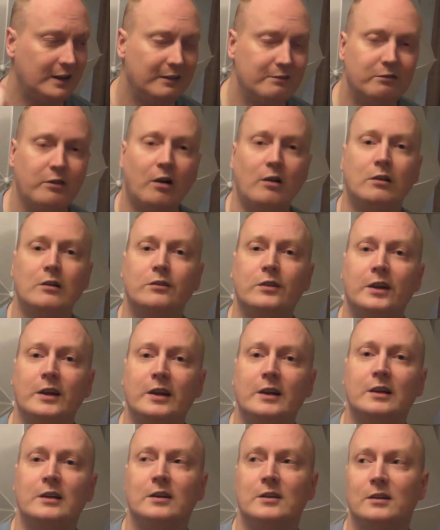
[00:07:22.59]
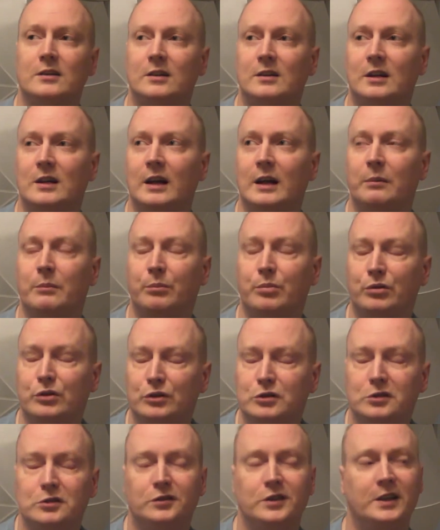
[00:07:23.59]
evolving,
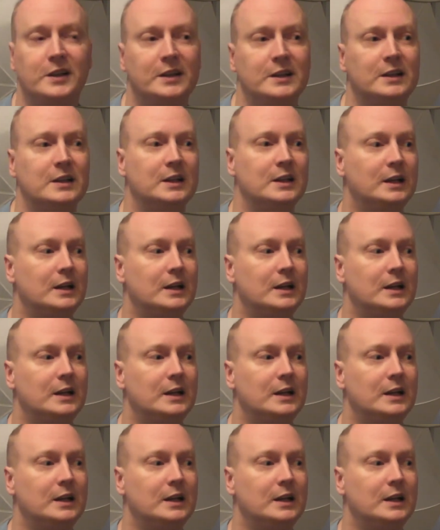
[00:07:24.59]
improving,